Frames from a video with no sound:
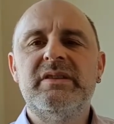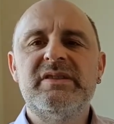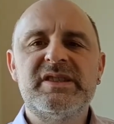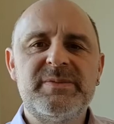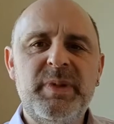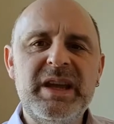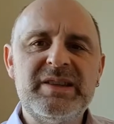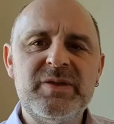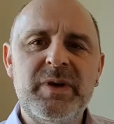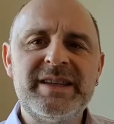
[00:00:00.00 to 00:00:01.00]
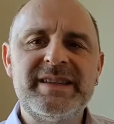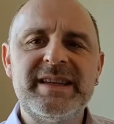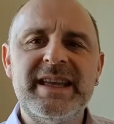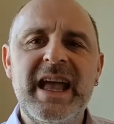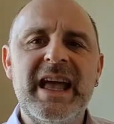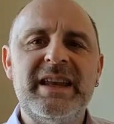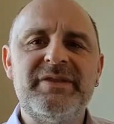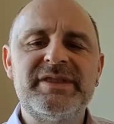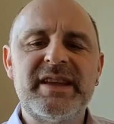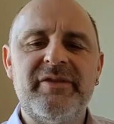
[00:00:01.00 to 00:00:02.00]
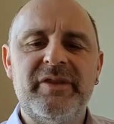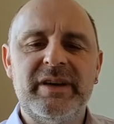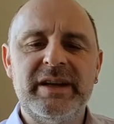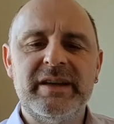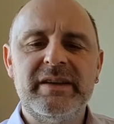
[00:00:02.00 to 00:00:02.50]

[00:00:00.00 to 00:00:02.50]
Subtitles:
Speak to us again of suffering.